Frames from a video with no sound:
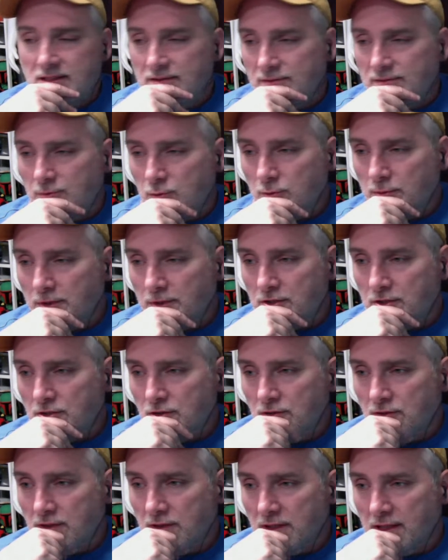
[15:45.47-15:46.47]
full
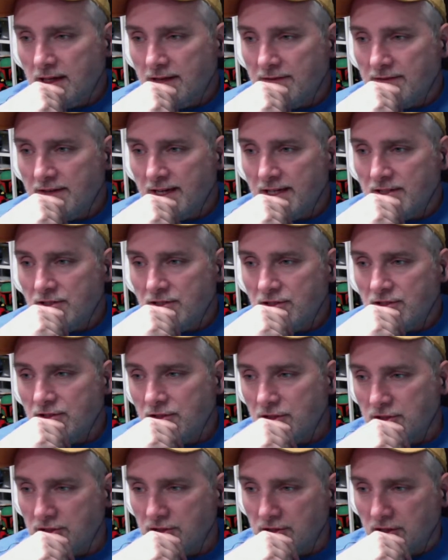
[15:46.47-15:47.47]
picture of the live action,
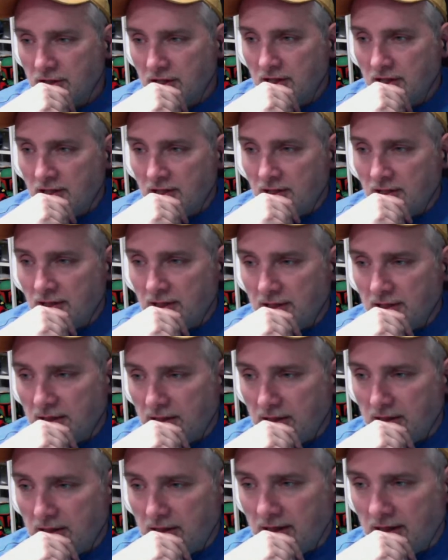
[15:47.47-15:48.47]
because
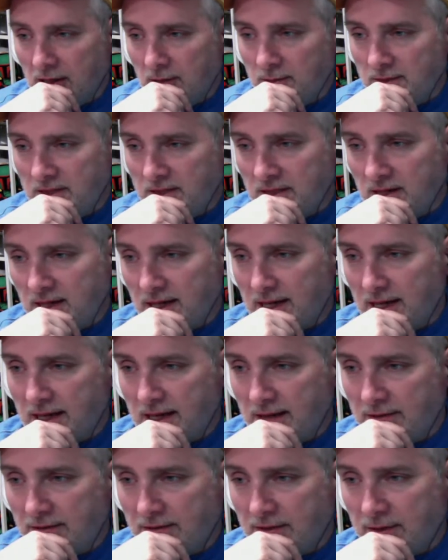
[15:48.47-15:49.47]
the helmets I
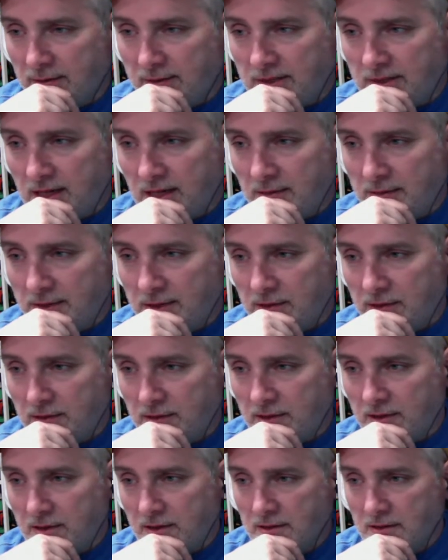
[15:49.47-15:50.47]
have up top here,
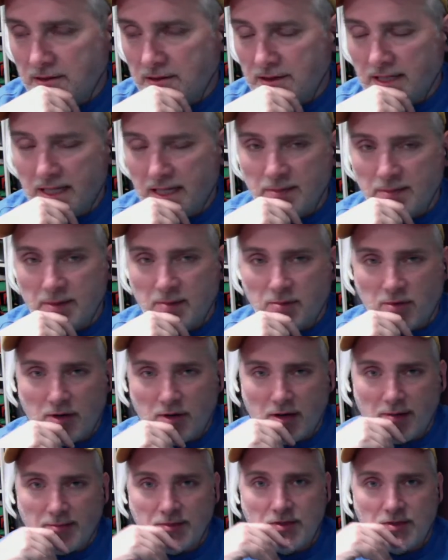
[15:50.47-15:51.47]
the enemy
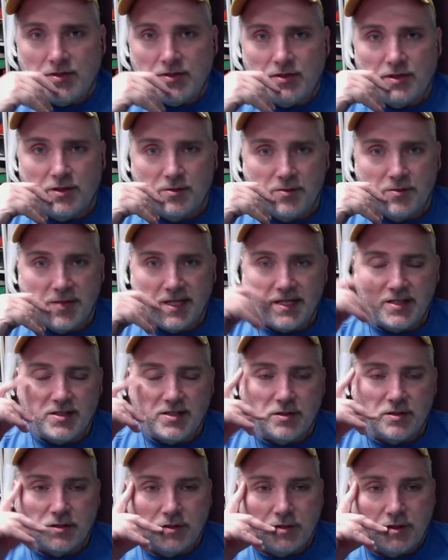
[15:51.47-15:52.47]
props, they're
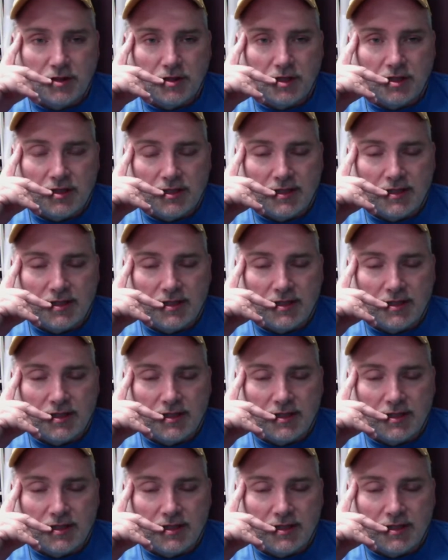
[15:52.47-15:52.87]
based on